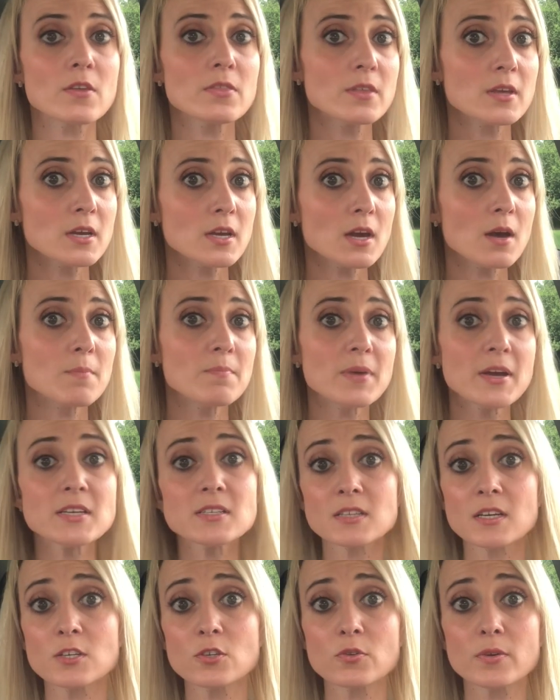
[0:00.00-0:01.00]
The
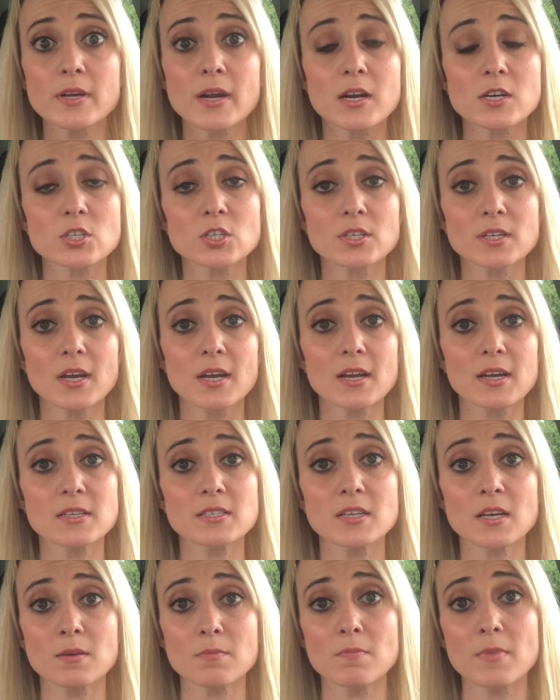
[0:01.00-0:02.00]
baseline you can actually get
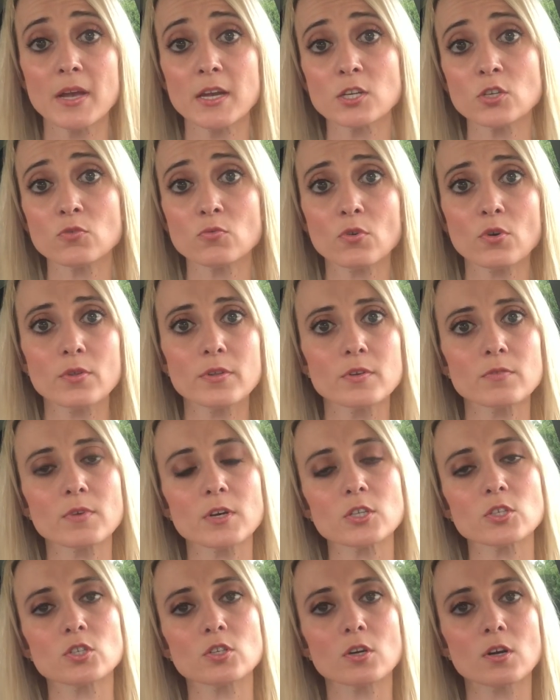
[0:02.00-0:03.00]
as a manual, the
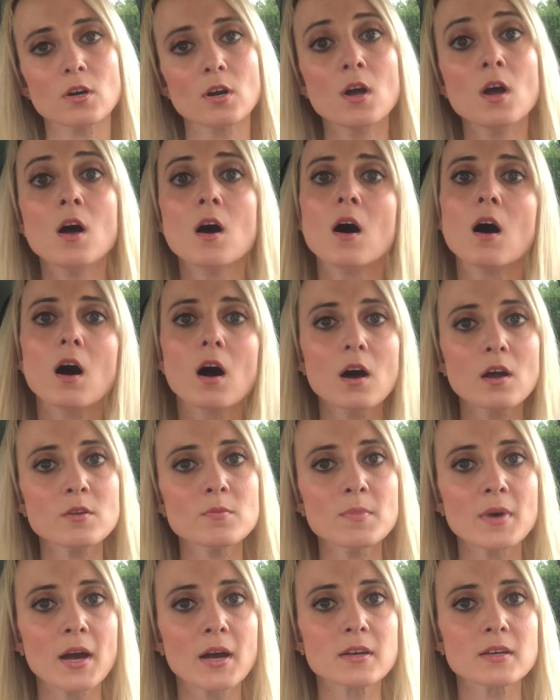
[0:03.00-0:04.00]
rest are
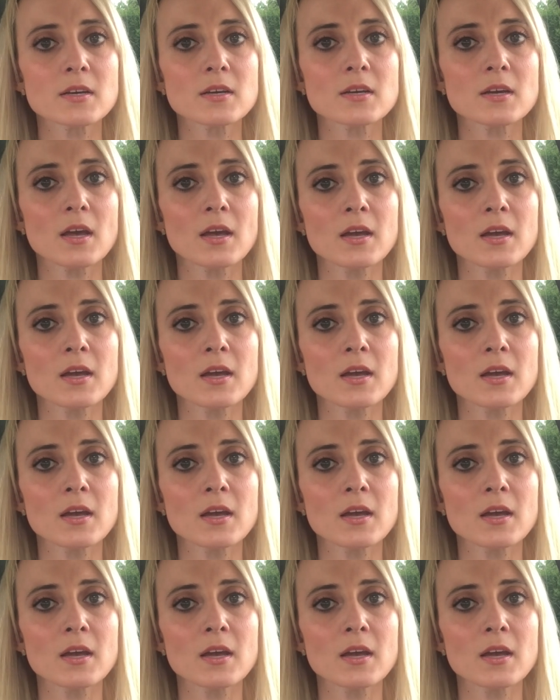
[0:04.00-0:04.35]
automatic,